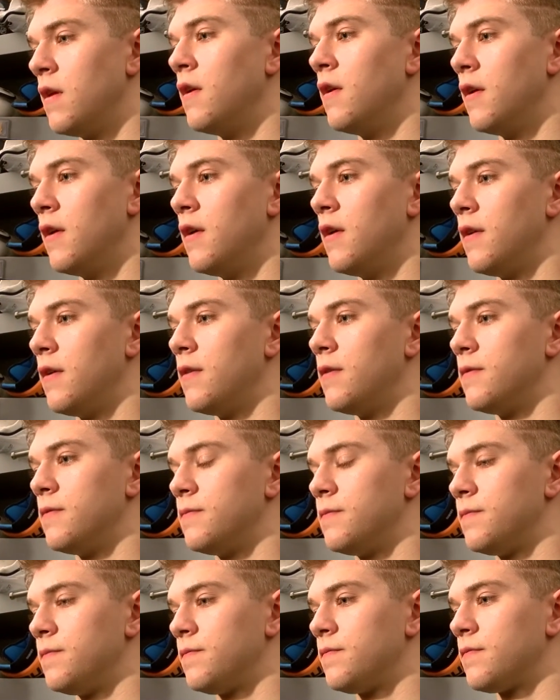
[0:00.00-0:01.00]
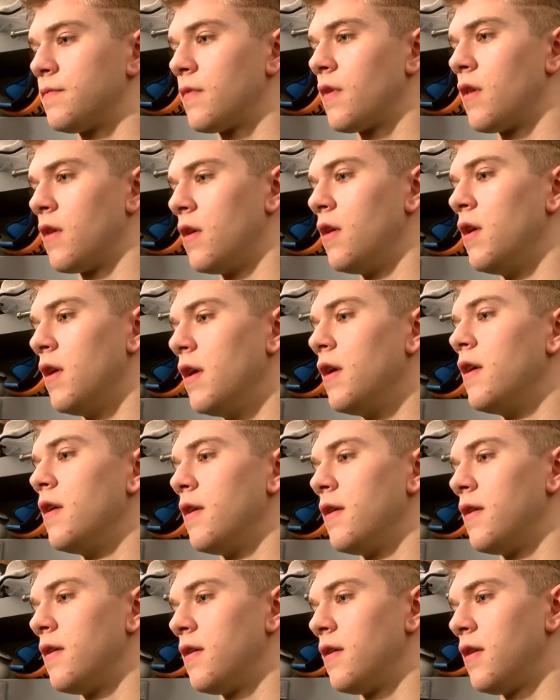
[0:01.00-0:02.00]
Did it just kind of do that, keep
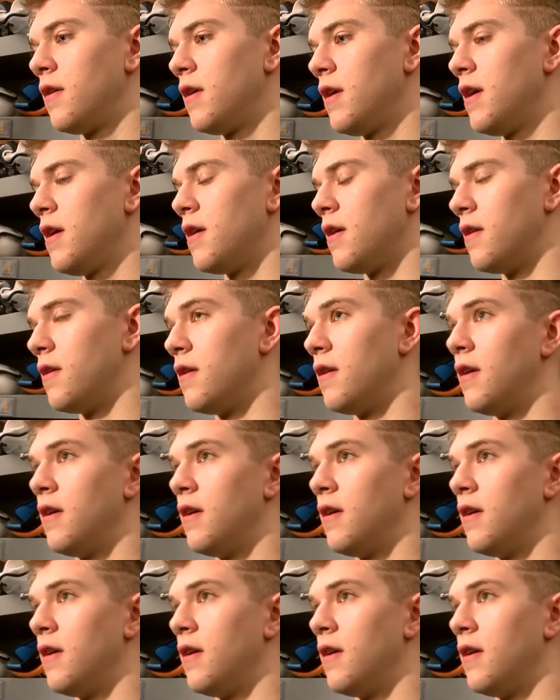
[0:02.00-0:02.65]
it simple? Yeah.